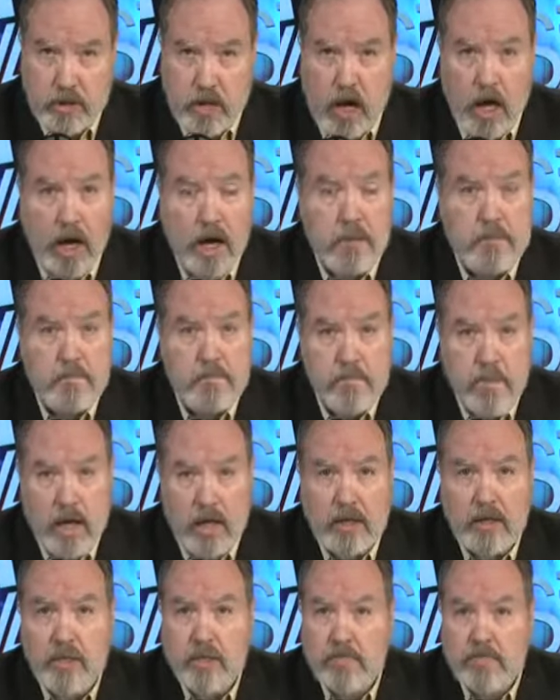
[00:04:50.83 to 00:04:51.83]
on a
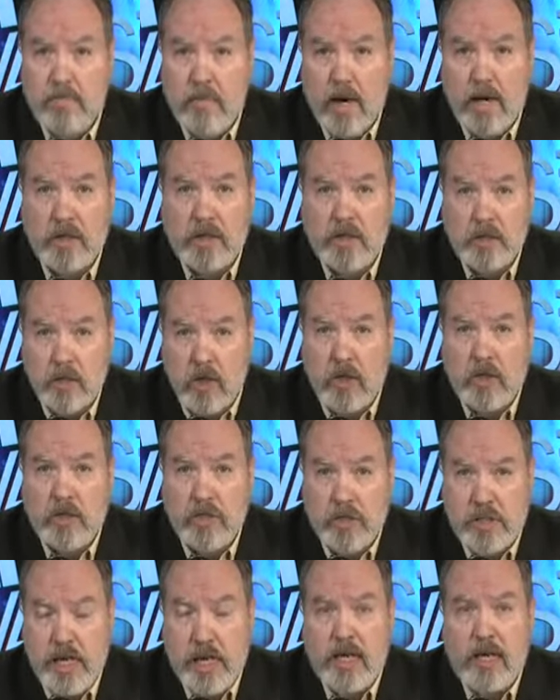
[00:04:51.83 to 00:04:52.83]
much, much larger
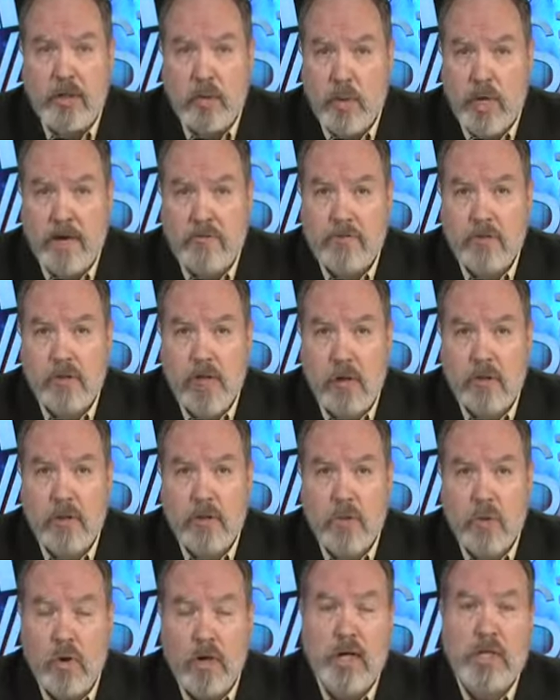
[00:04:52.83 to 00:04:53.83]
scale than we ever saw with the
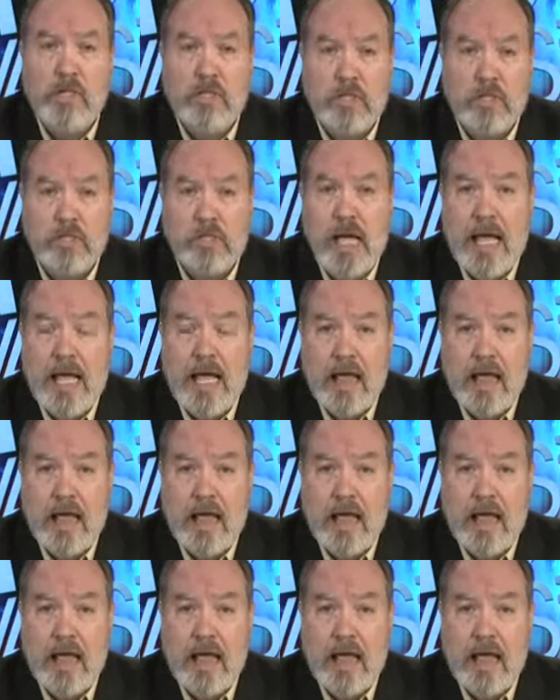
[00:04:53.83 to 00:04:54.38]
mortgages.